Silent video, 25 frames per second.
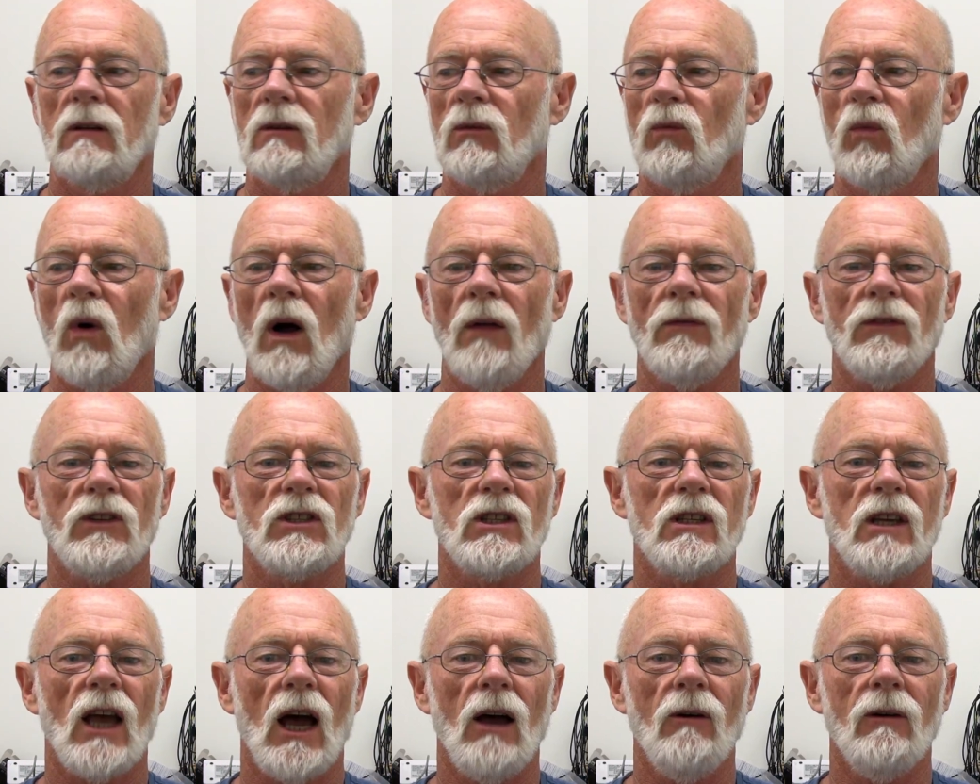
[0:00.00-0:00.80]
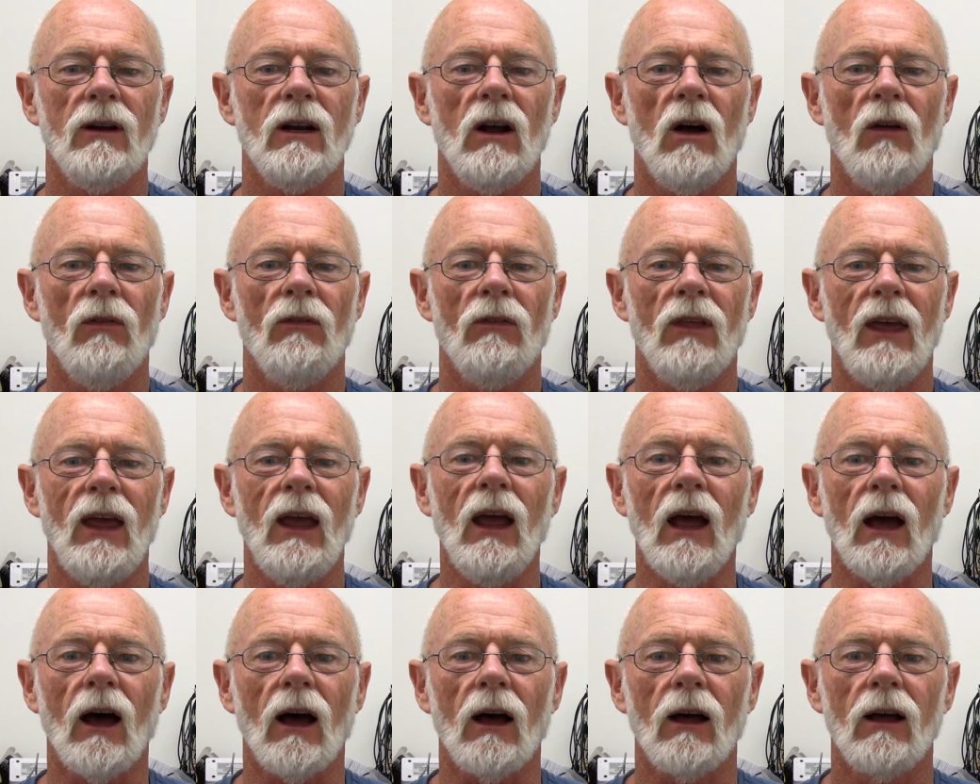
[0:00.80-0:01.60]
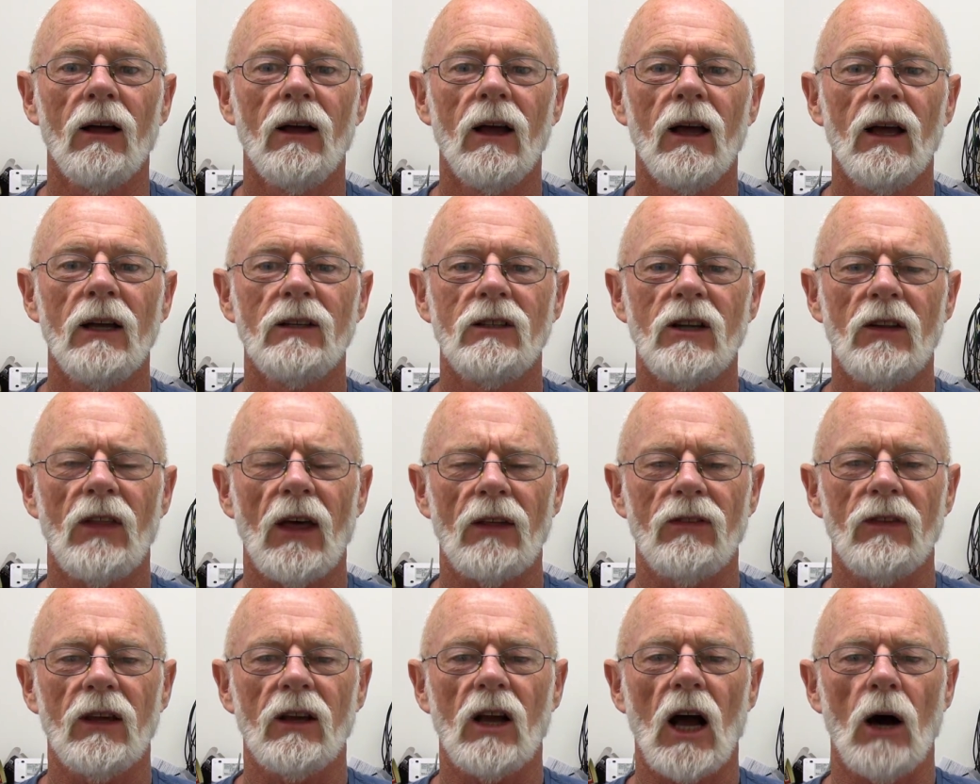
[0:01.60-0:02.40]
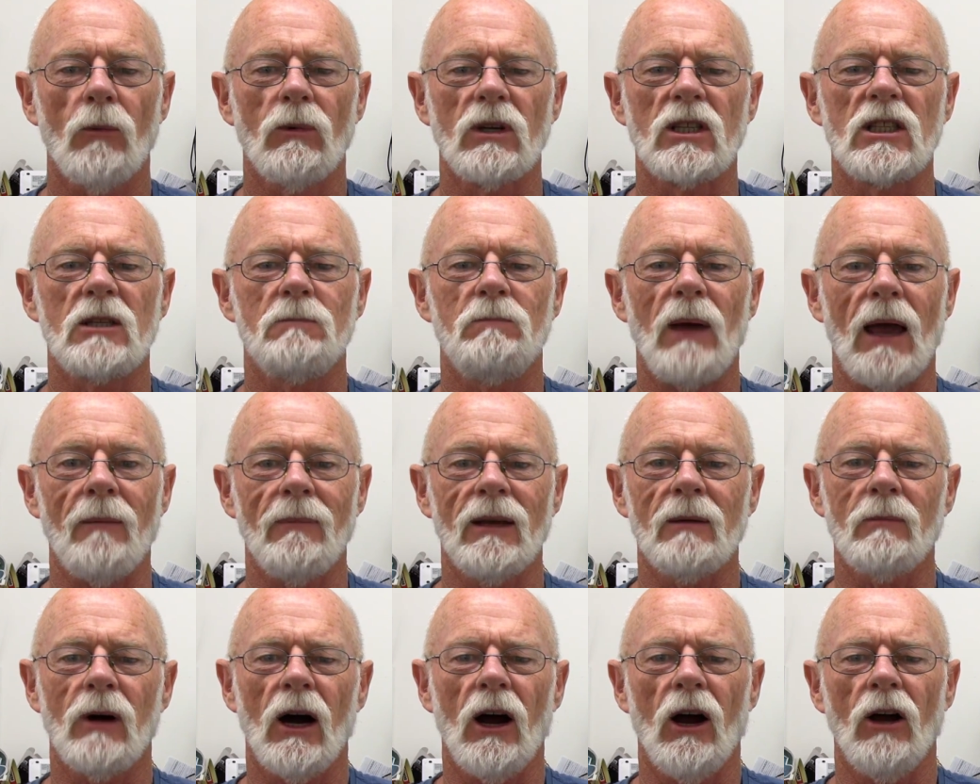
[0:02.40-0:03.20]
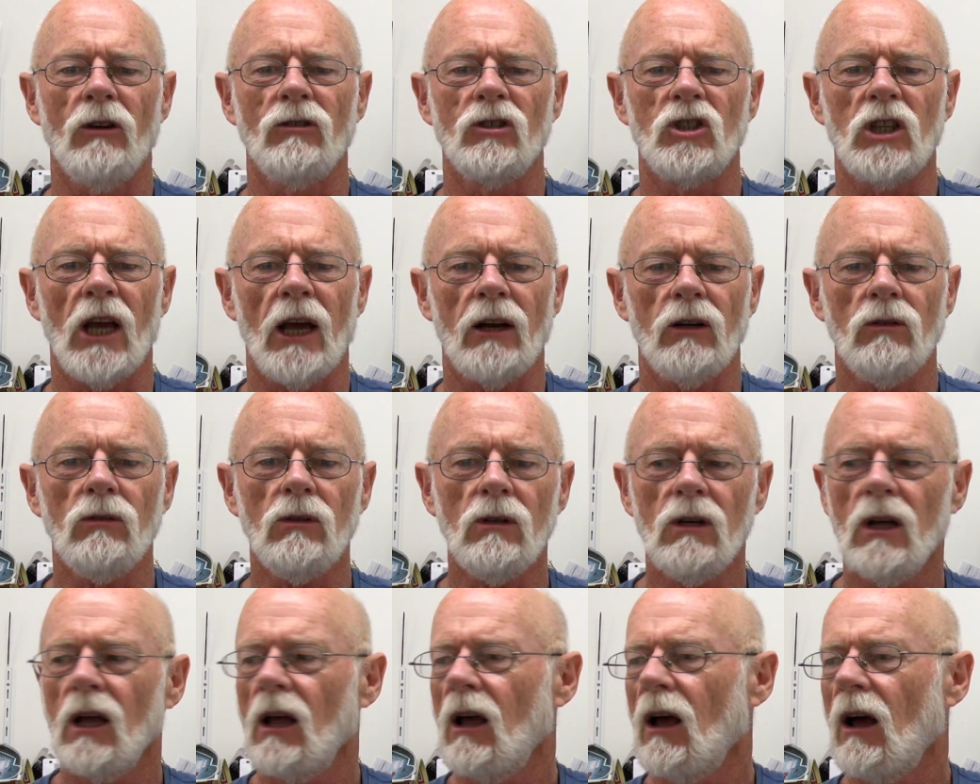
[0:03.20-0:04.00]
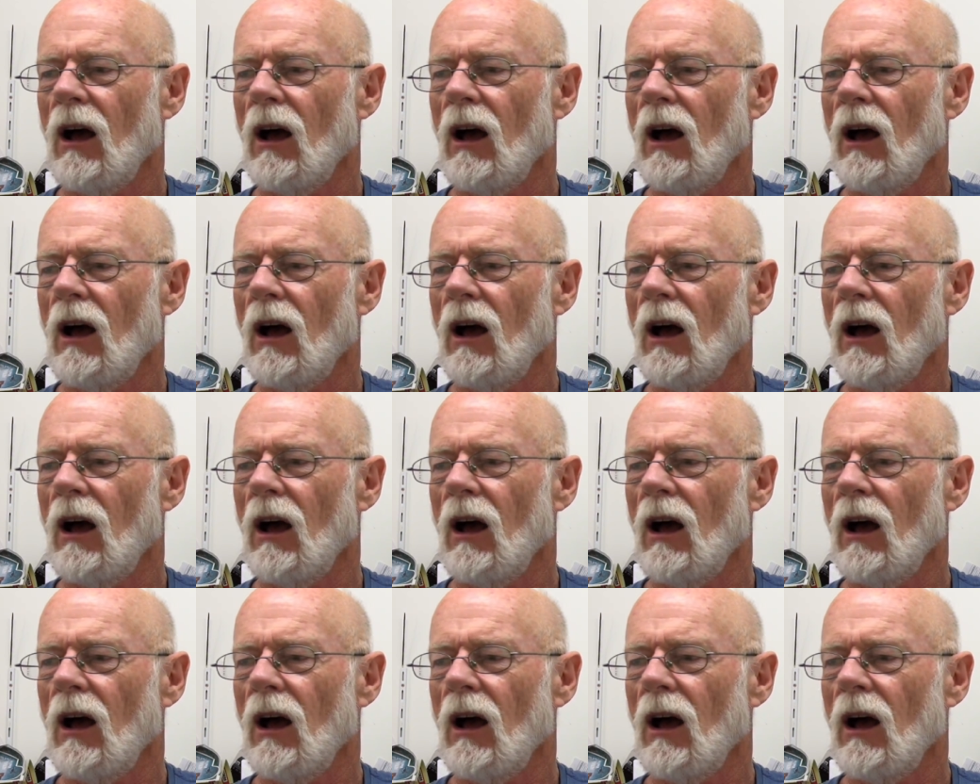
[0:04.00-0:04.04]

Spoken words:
What's going on there? Did they think I was spamming my own channel?